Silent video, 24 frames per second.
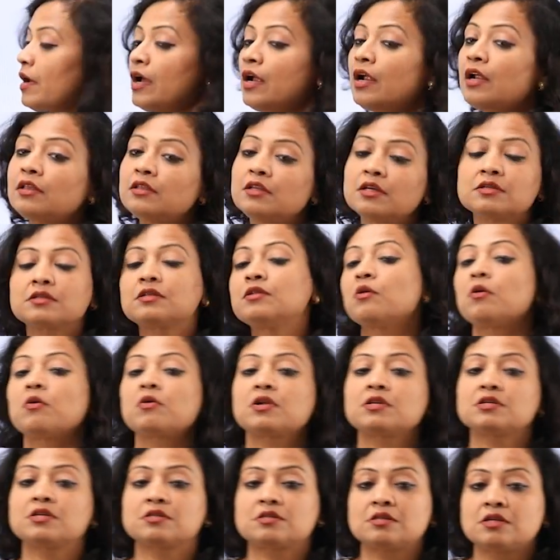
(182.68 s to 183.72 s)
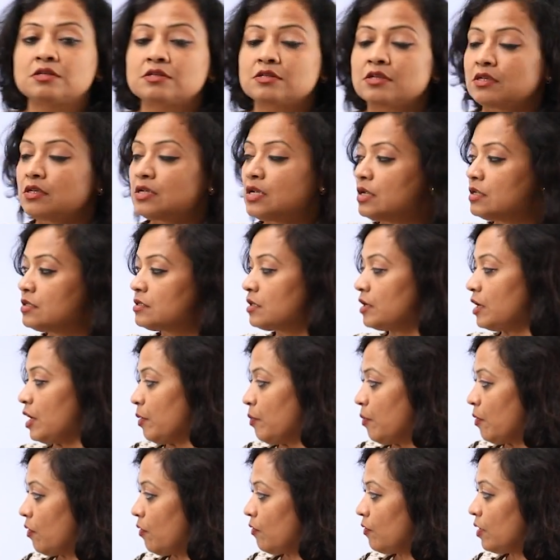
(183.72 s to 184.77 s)
where this load resistance is
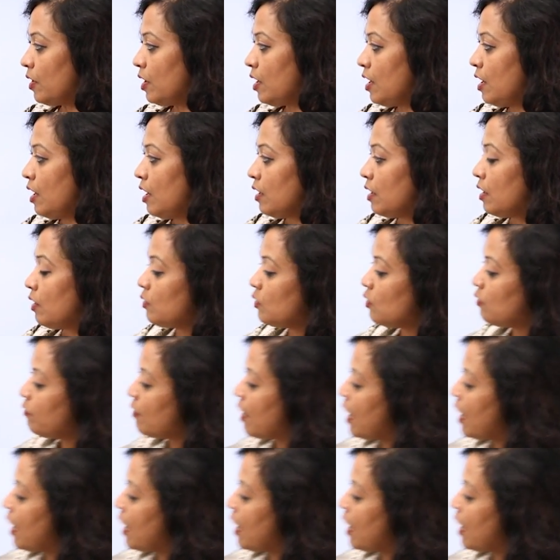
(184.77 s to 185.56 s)
removed. Now to